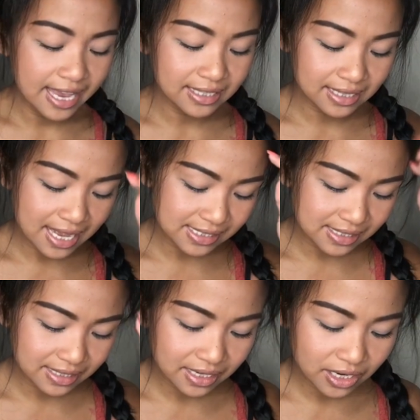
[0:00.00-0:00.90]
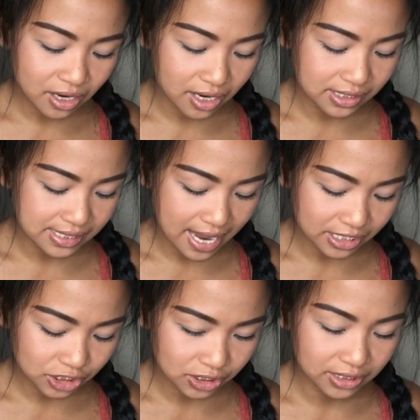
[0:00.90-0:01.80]
And the last thing that I got is
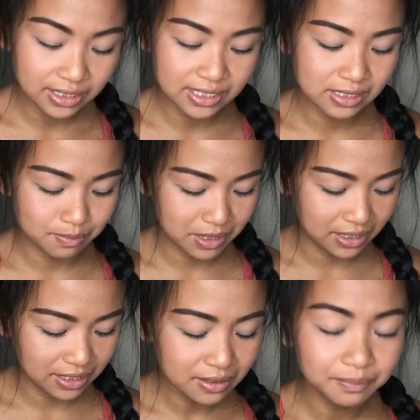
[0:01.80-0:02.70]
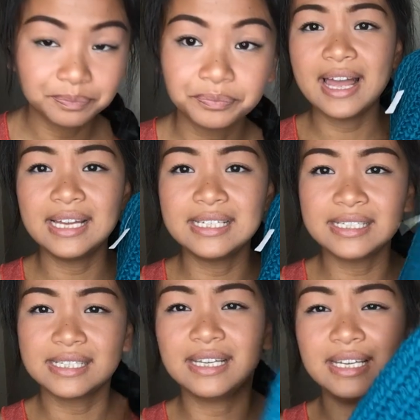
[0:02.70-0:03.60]
actually this beanie,
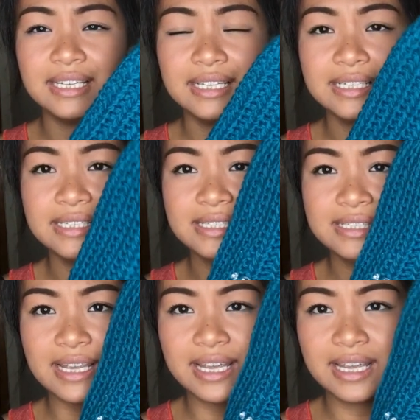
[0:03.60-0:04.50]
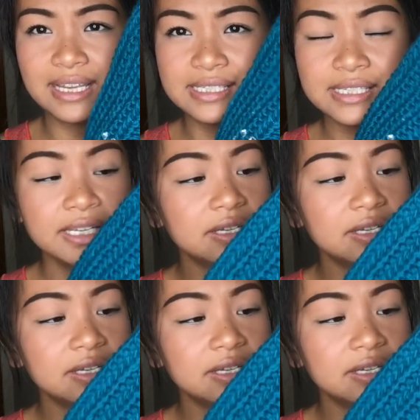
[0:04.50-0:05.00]
and it is a